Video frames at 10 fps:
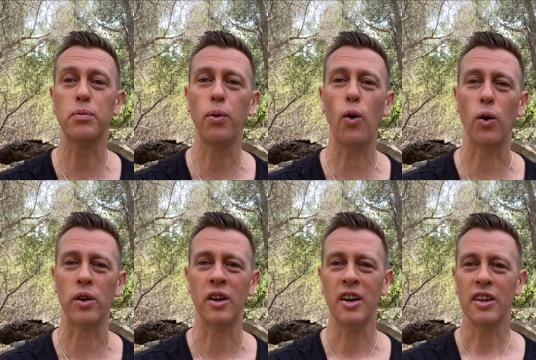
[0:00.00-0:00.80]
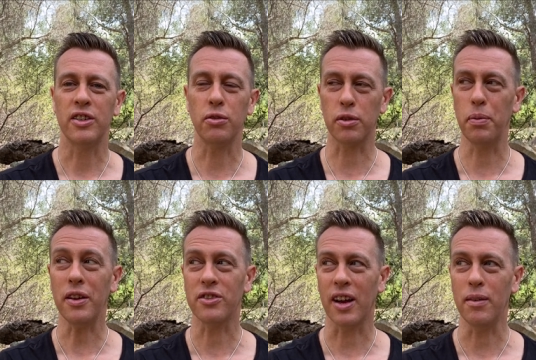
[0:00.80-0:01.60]
was born, she was a
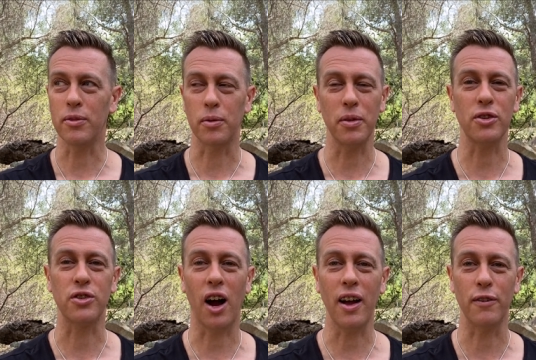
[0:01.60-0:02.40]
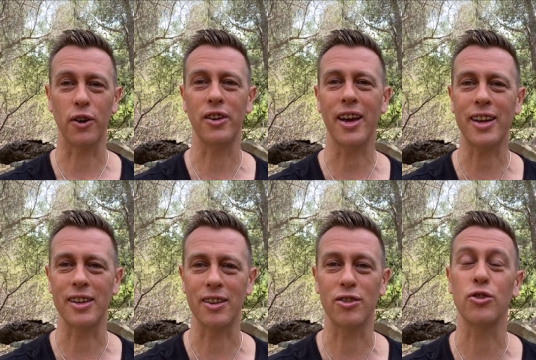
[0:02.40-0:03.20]
bit ashamed and a bit shy of her
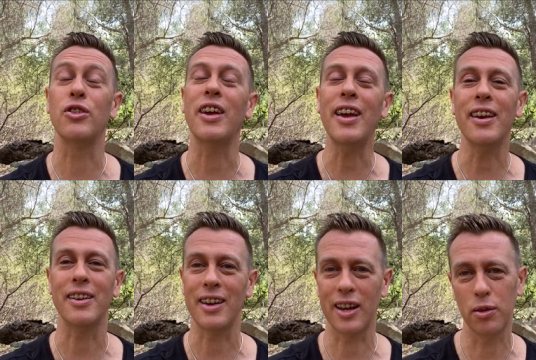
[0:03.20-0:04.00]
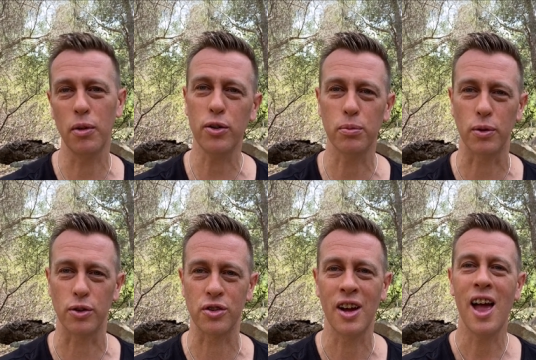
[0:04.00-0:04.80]
nakedness, so she hid in a myrtle
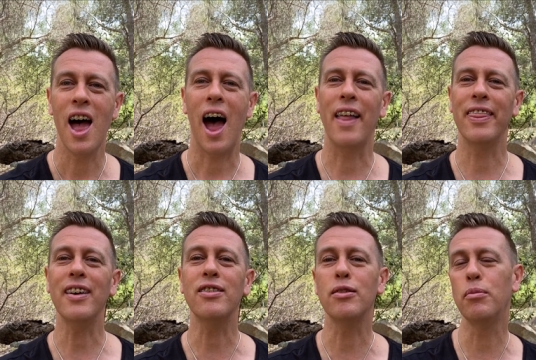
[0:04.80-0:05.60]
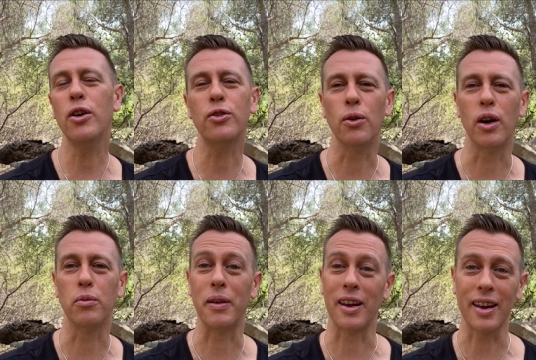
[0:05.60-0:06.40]
bush. And thus the myrtle
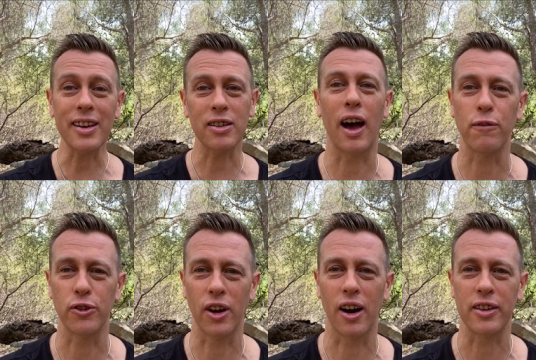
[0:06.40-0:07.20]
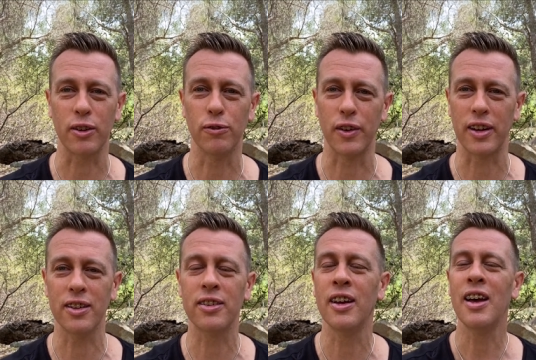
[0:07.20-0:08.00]
has been linked to Aphrodite or
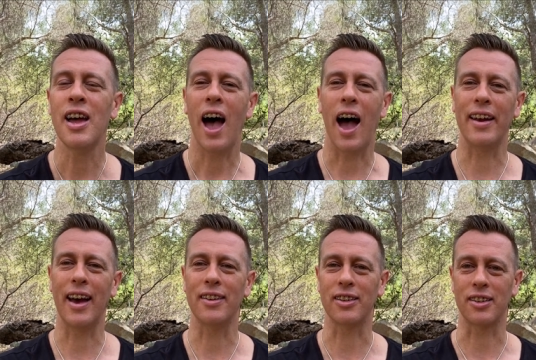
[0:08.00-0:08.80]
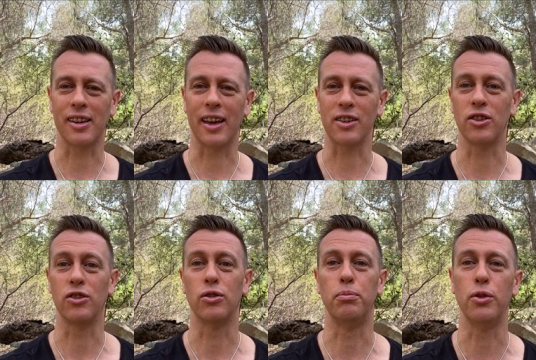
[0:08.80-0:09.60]
Venus and has this
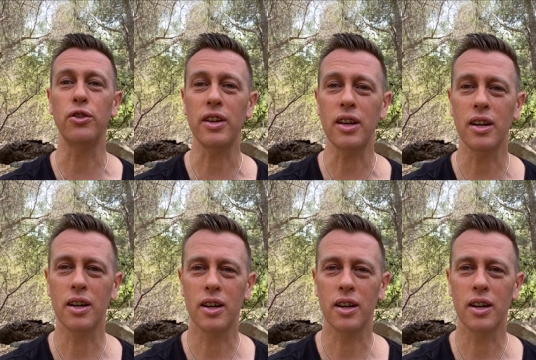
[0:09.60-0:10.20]
connection to beauty,